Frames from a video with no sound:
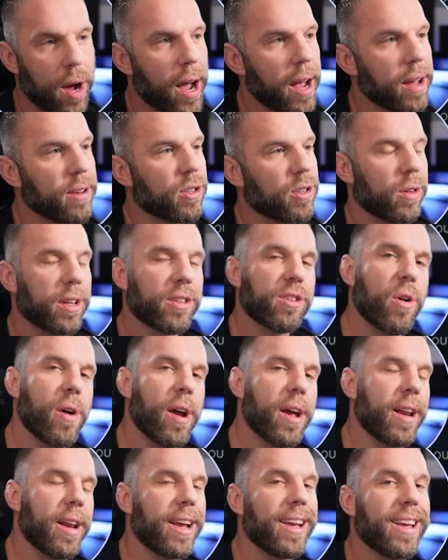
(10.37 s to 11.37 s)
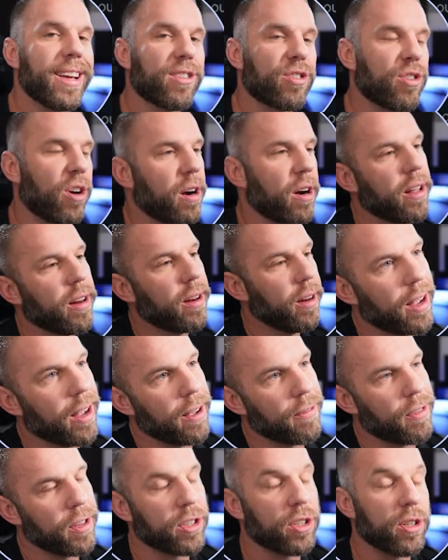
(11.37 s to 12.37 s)
UI. So let's go ahead and get started.
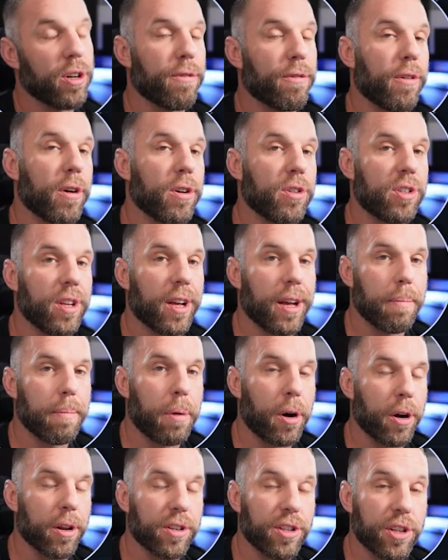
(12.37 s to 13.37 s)
If this is your first uh, part of